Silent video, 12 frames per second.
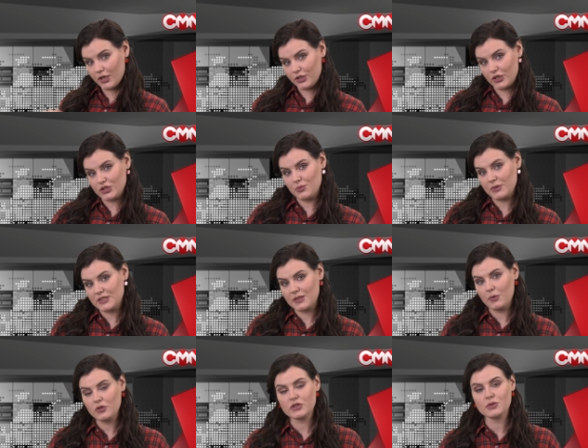not to miss the
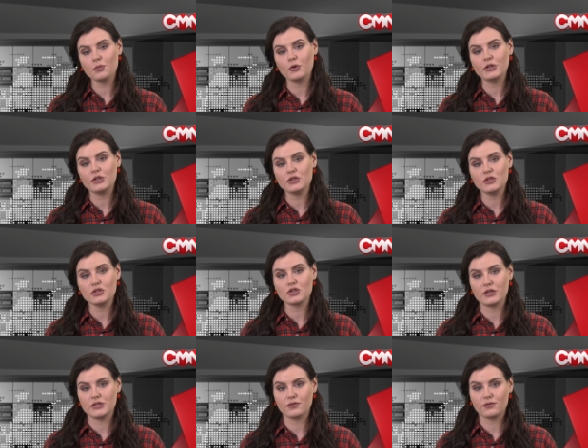most important news and
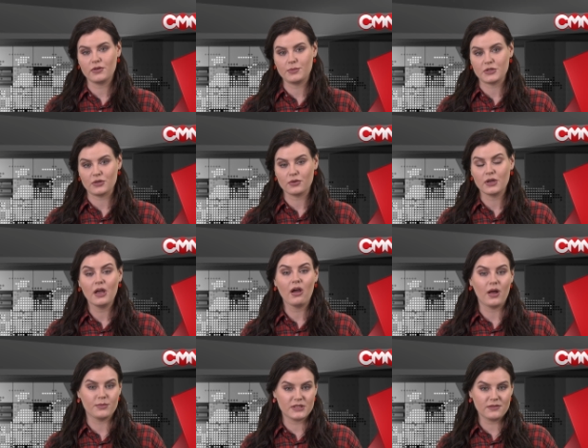trends of crypto.
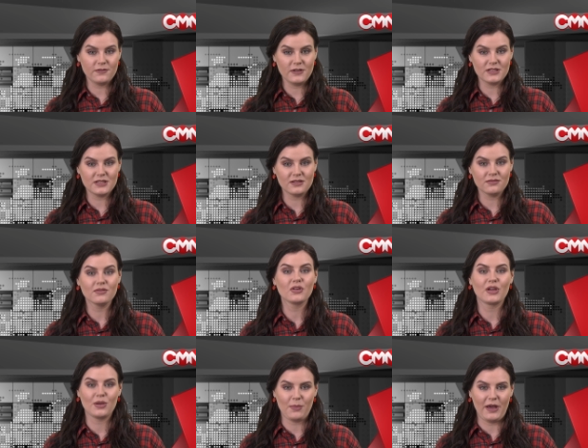I'm Sophia Dunn,
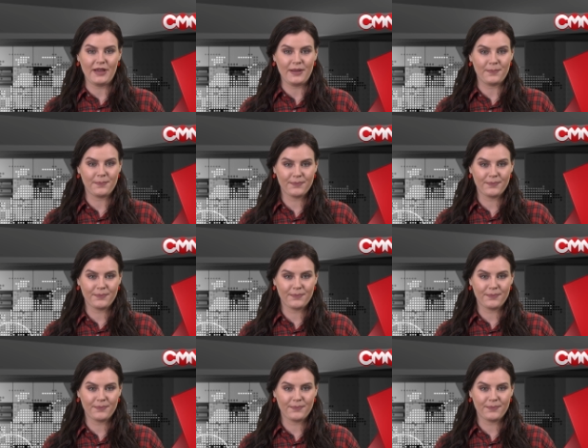goodbye.